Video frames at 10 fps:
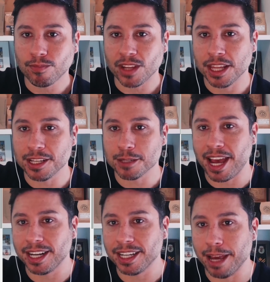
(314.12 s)
This
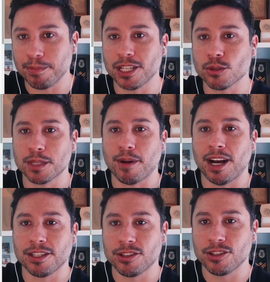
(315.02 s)
man kept his
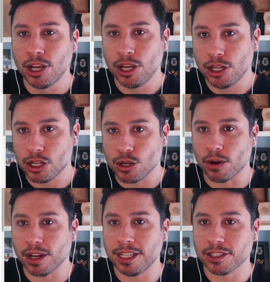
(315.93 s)
responses
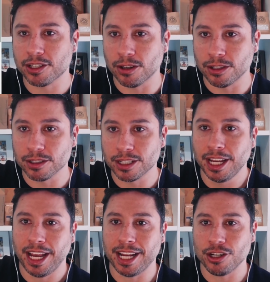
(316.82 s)
shorter than his girls
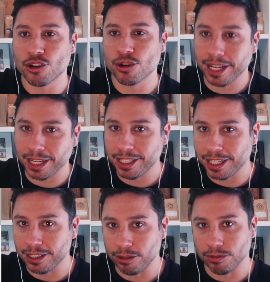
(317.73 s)
and intriguingly
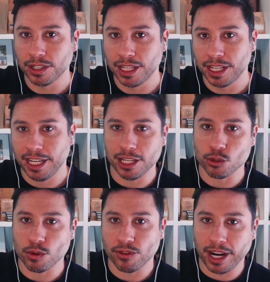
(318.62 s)
aloof. He has
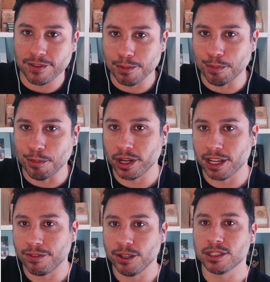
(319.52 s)
refrained from emoting
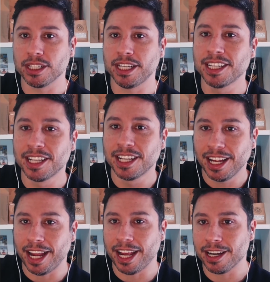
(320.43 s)
effusively,
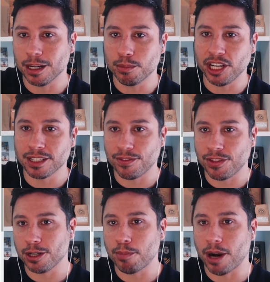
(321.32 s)
and an objective
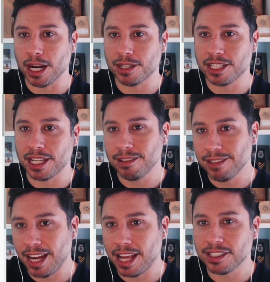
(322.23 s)
third party would say,
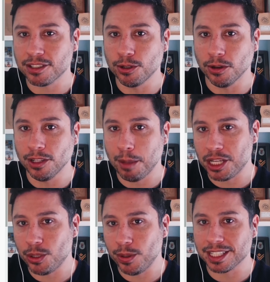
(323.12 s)
yeah, he's cool. I
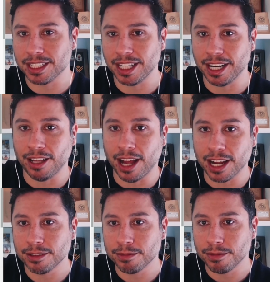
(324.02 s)
bet you he gets laid a
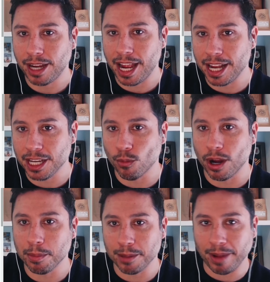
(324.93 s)
lot. And you want
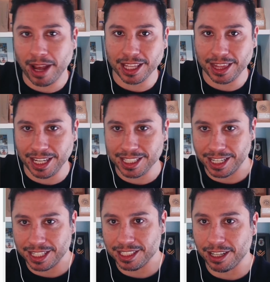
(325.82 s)
to be the man that thinks he
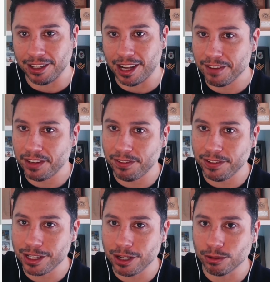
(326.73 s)
gets laid a lot, even if
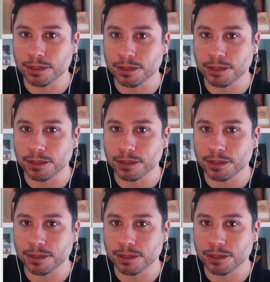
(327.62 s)
you don't.